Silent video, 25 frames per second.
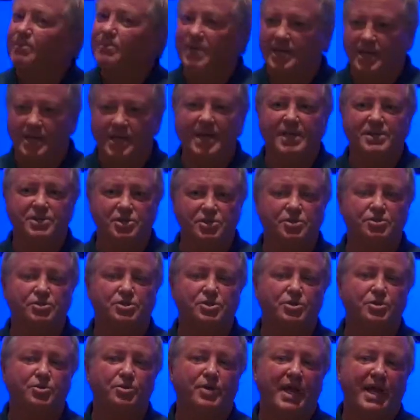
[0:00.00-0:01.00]
but yes, there's
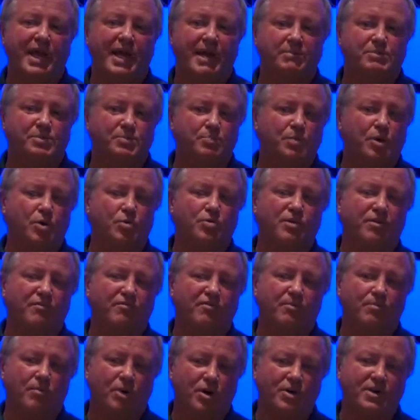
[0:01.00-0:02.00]
two camps. Both of
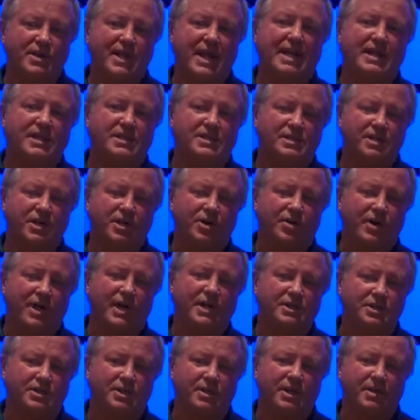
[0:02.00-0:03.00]
them are data center
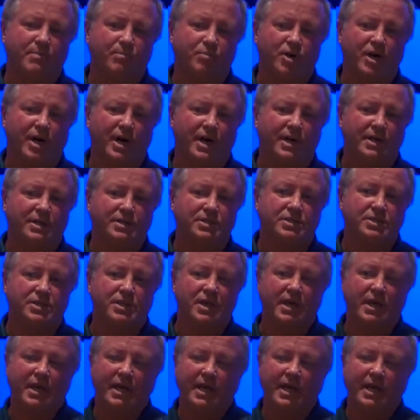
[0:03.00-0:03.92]
SDN products.